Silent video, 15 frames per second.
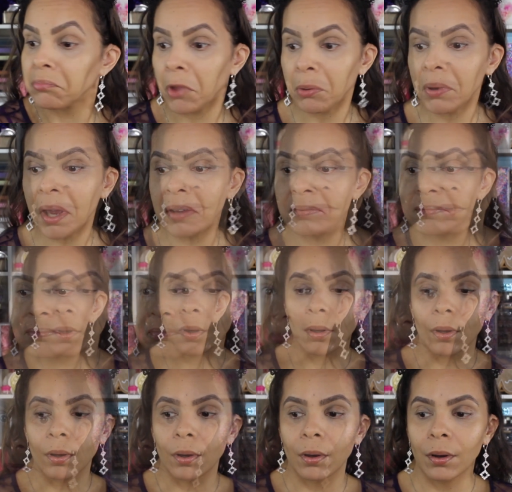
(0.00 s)
Okay.
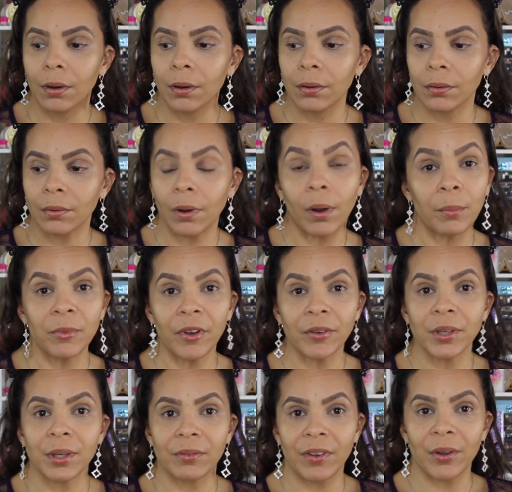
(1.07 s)
Oh, I'm
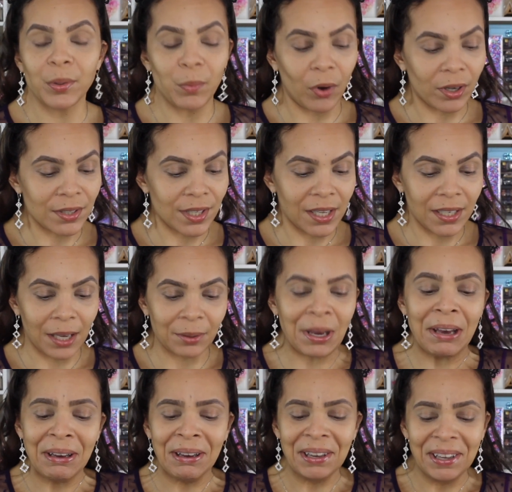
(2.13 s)
very bronzed, ain't
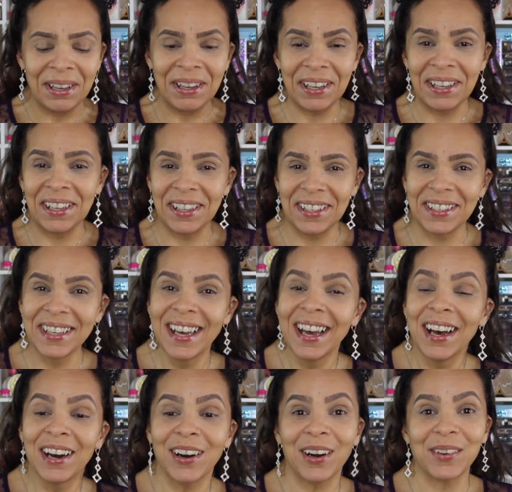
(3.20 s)
I?
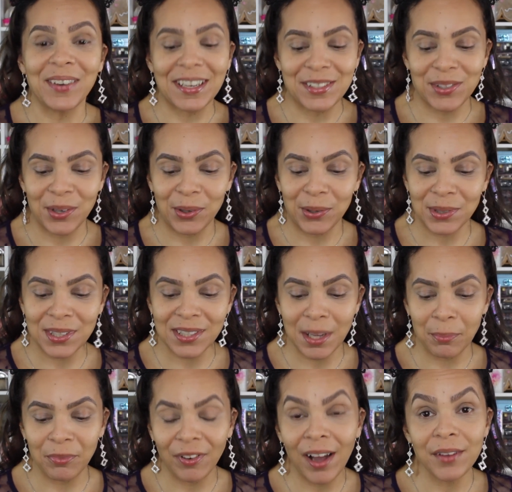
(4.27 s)
All right. So
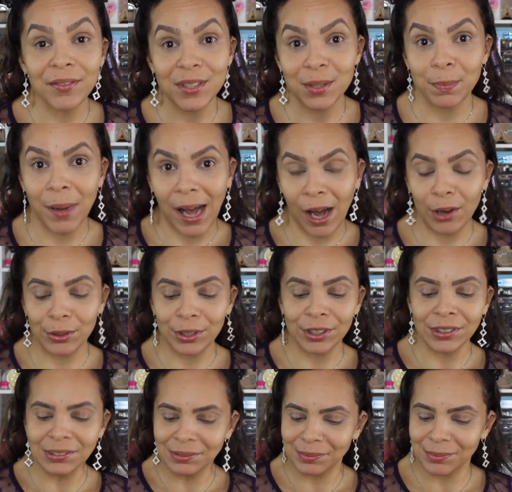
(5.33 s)
step 5 is
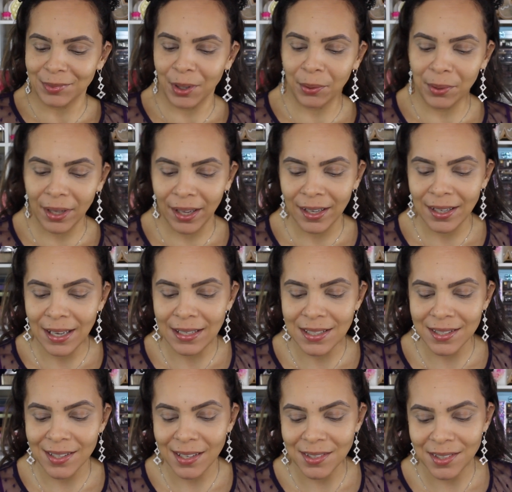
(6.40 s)
powder. Okay, and
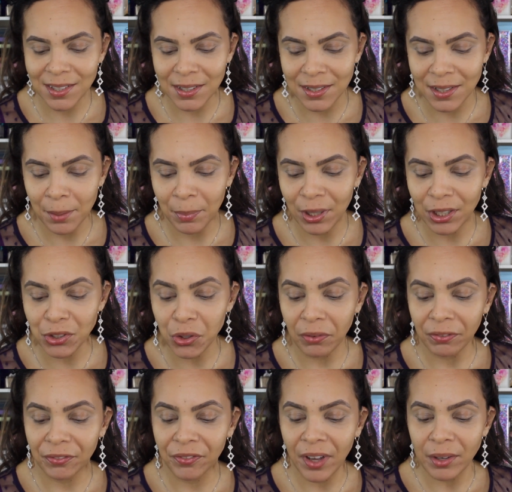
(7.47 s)
it says to dip it in
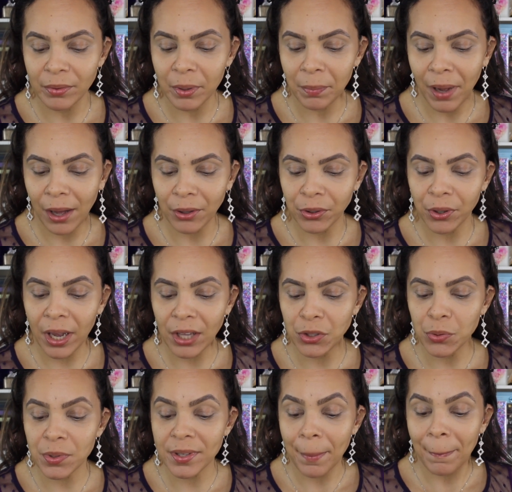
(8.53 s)
your favorite powder and
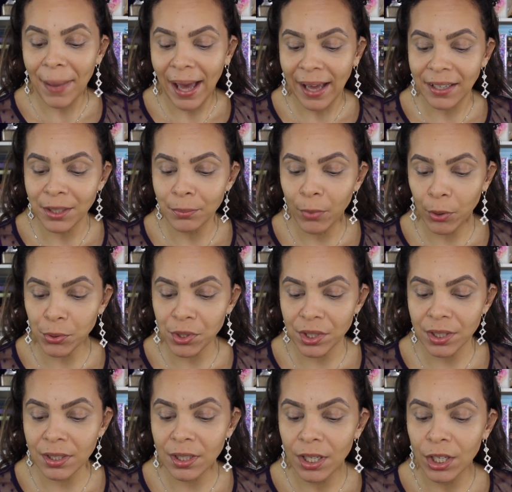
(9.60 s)
use a patting
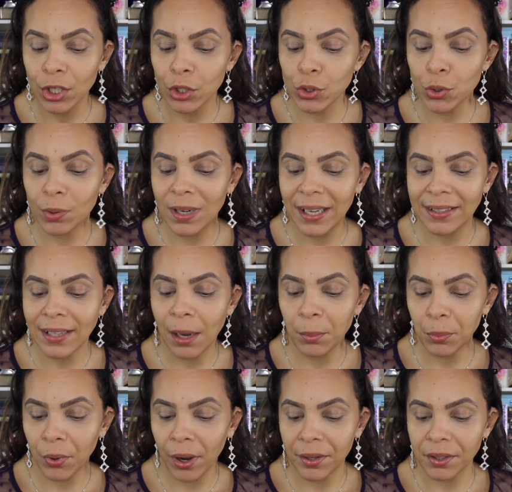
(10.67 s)
motion to lay
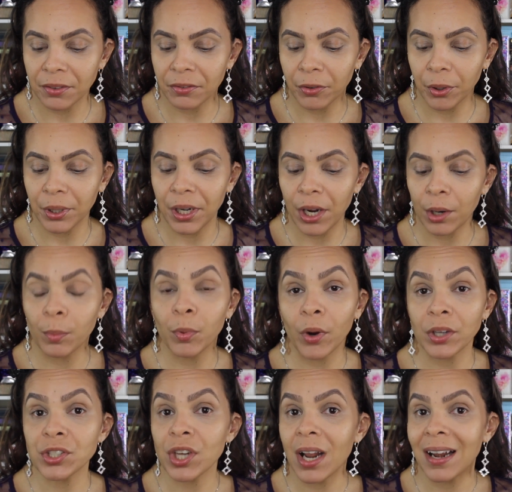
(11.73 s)
down product for an
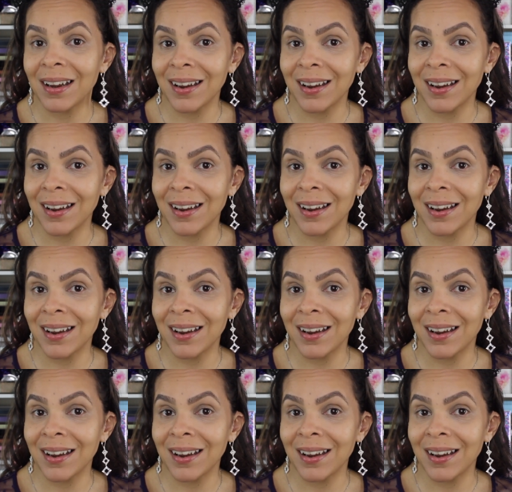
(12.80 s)
airbrush